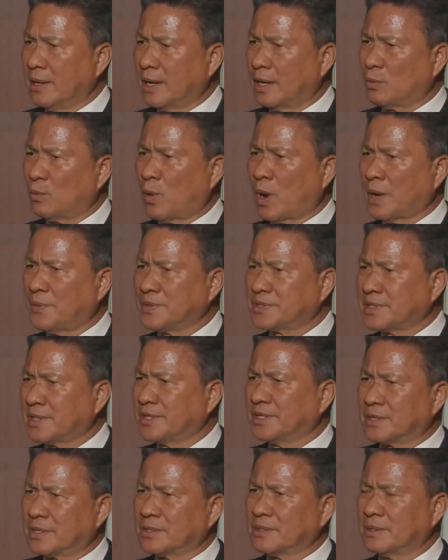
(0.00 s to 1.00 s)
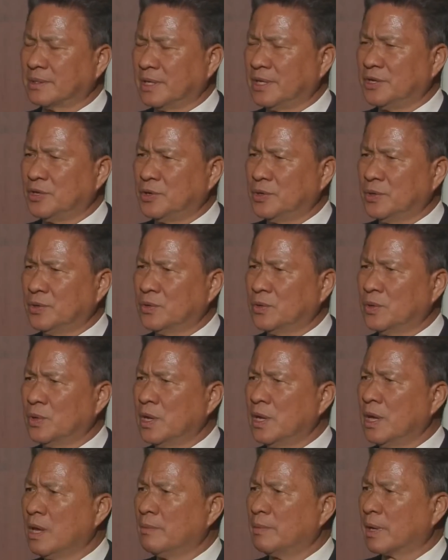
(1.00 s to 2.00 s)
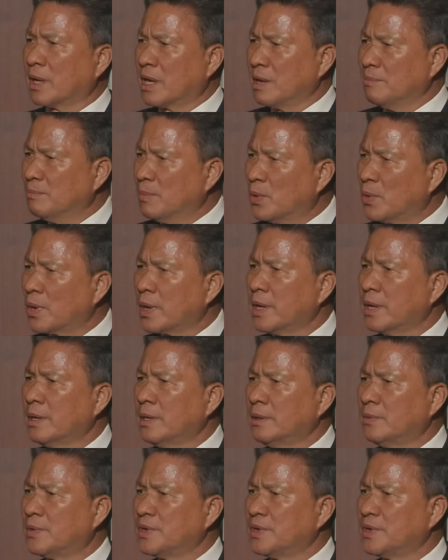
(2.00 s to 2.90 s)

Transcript: And why we said, you know, EU, Cambodia